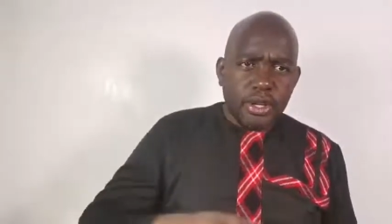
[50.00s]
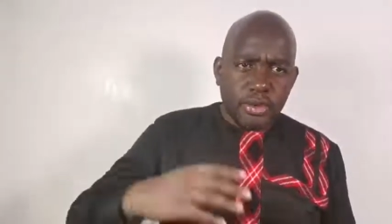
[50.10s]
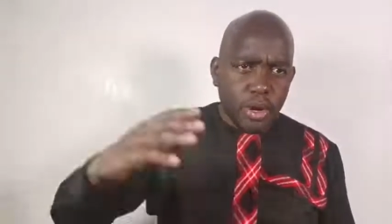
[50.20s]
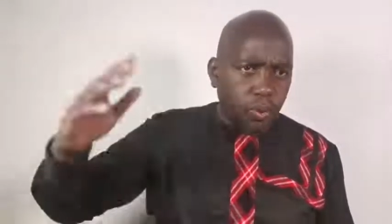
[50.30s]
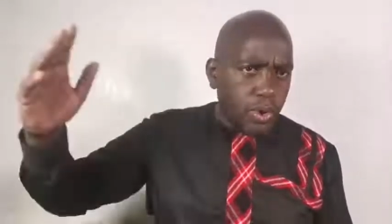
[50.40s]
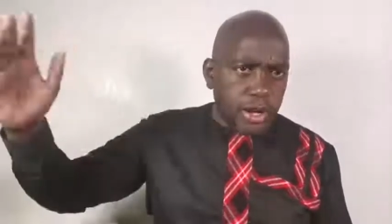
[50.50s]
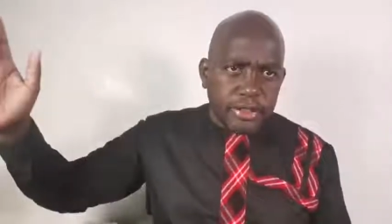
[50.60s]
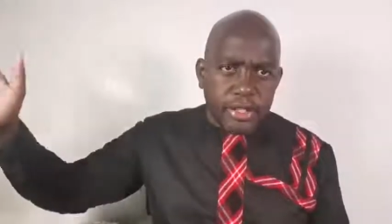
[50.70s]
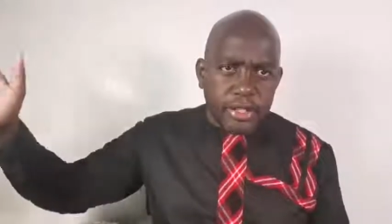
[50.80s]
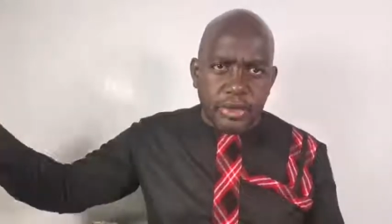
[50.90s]
You are
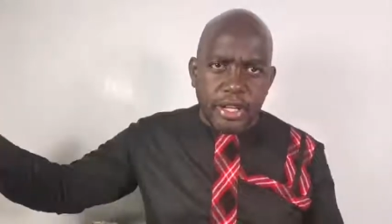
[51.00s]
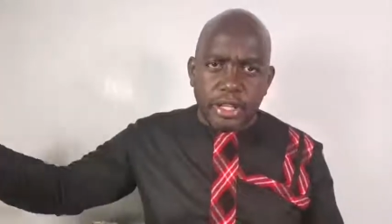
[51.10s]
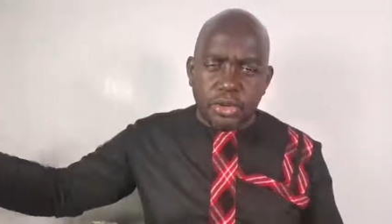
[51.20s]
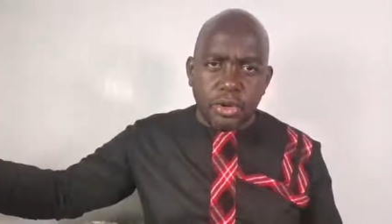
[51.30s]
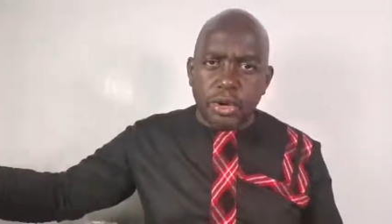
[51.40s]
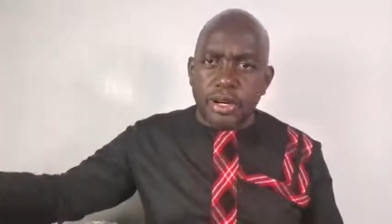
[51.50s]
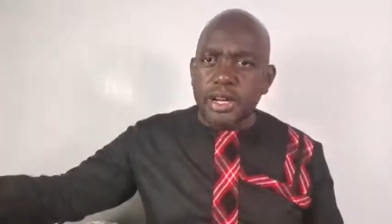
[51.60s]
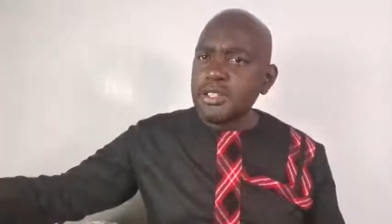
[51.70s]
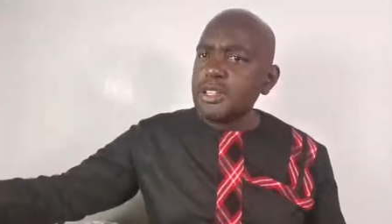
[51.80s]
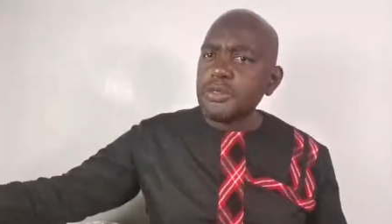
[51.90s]
worthy to be adored.
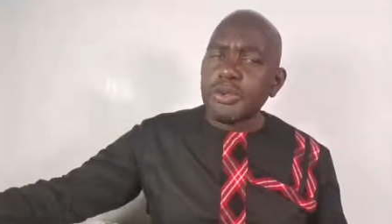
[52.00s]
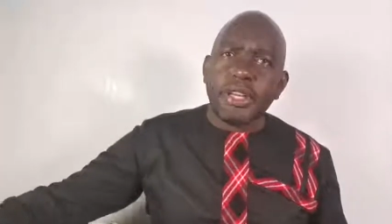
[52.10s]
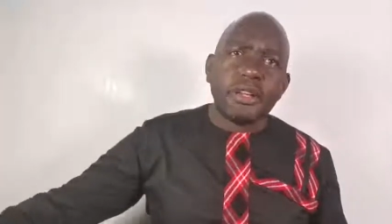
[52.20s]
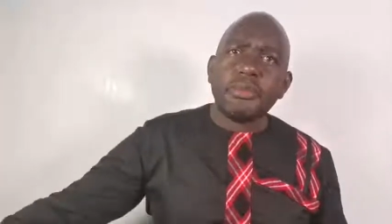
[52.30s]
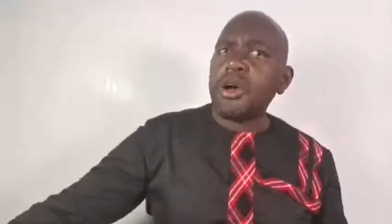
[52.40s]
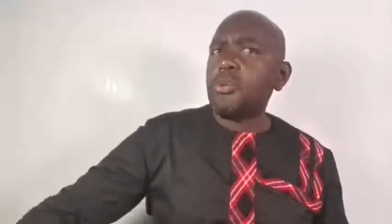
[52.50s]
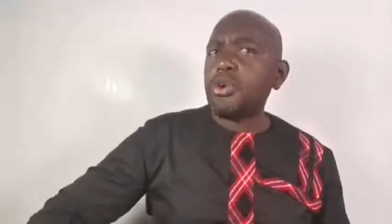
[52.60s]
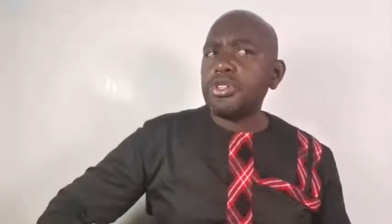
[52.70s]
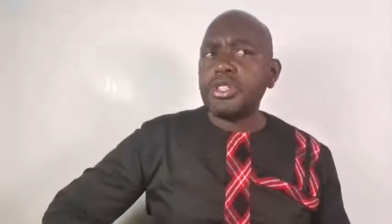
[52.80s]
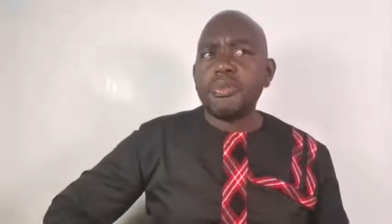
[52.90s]
Let's just begin by
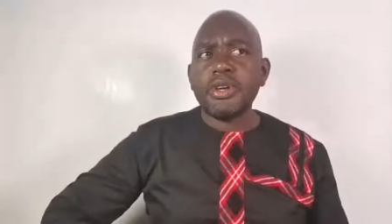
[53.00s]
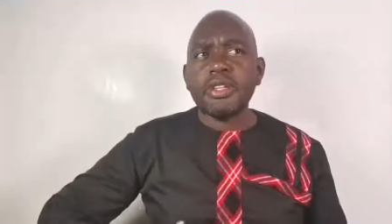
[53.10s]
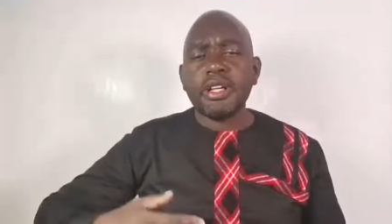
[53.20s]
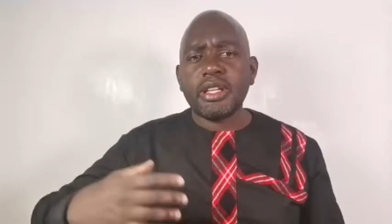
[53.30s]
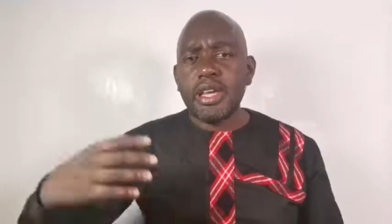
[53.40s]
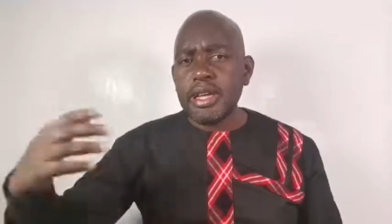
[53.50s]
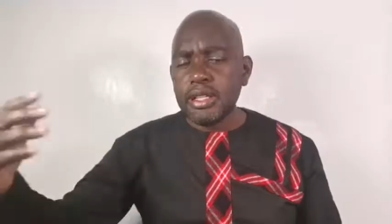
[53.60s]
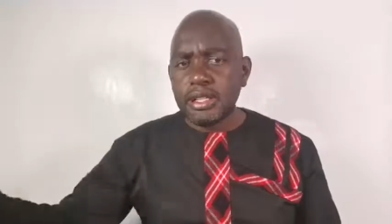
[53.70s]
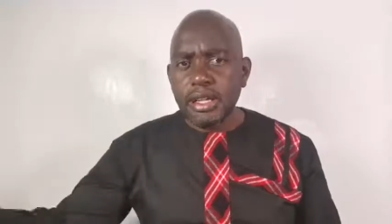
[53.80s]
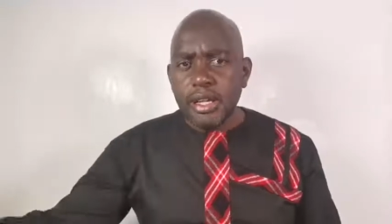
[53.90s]
worshiping the
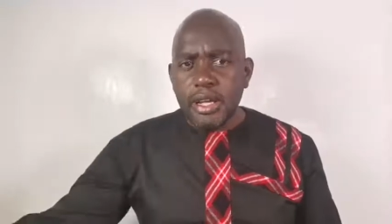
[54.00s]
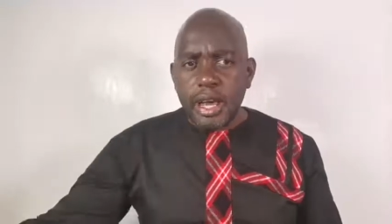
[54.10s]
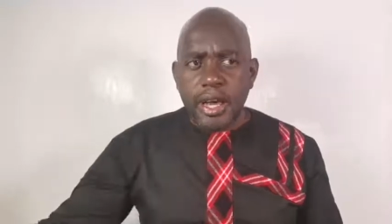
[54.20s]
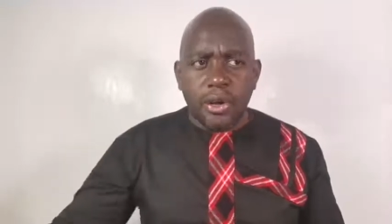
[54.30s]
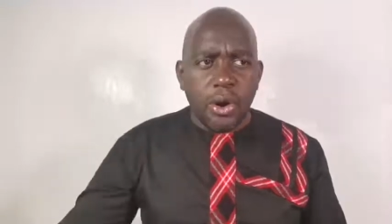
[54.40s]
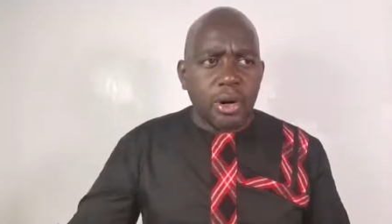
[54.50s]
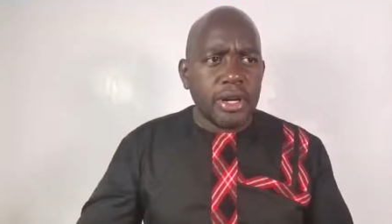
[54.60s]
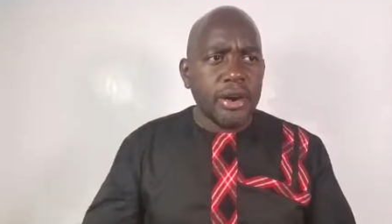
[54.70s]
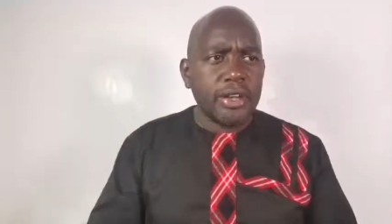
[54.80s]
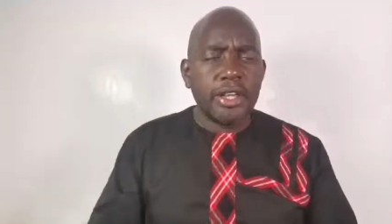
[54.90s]
King and
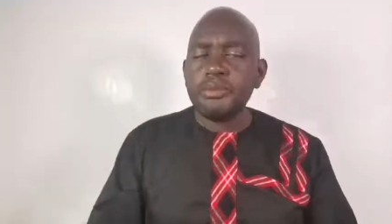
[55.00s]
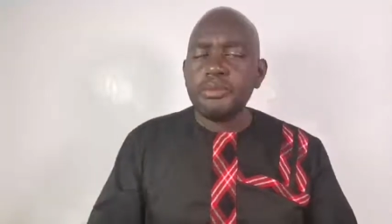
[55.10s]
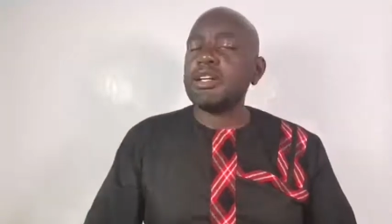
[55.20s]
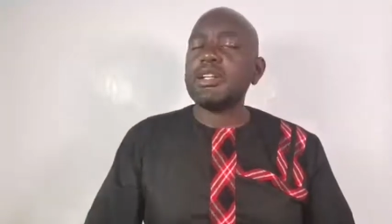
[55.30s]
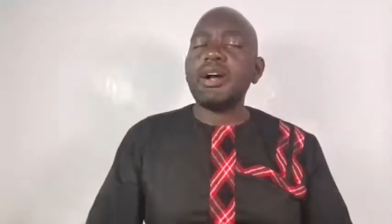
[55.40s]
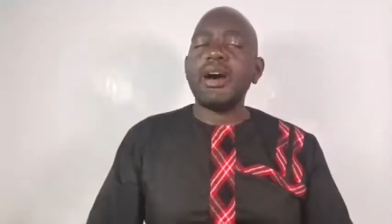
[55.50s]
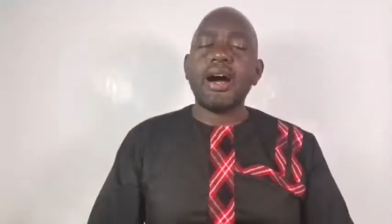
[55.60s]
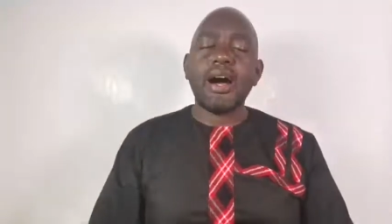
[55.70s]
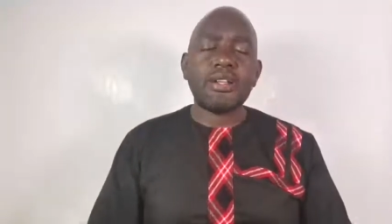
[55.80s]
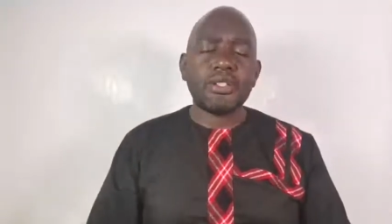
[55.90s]
honoring Him, setting our
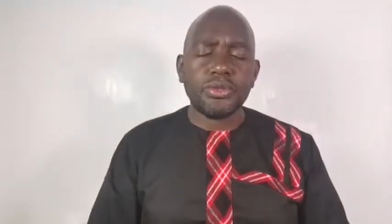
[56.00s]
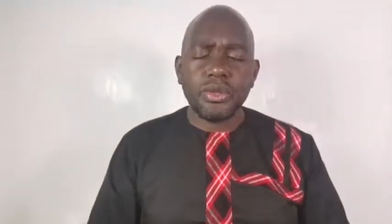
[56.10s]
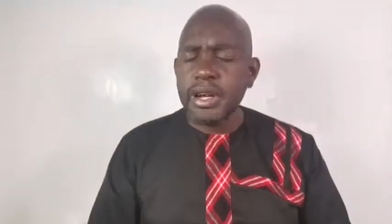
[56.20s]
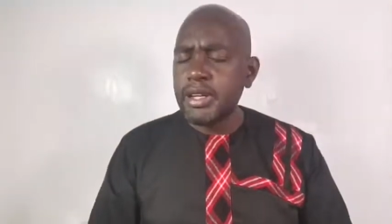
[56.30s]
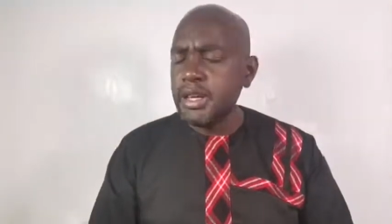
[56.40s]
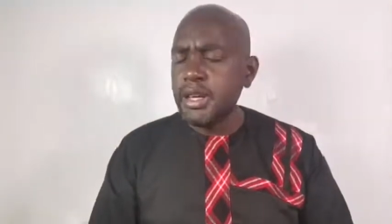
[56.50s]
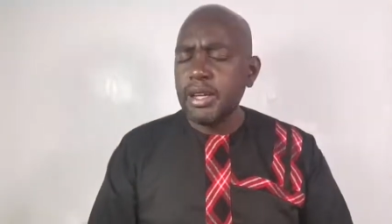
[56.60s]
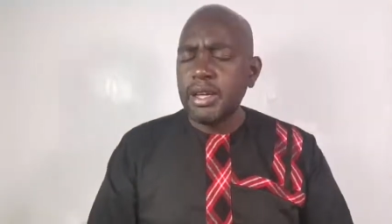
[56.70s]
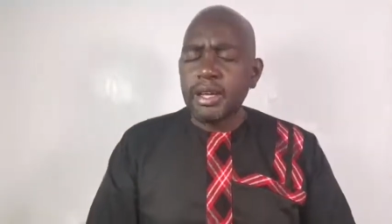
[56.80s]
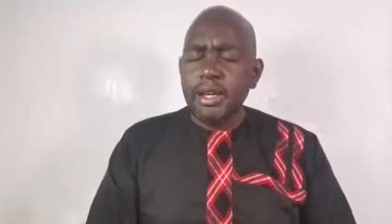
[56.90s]
hearts ready.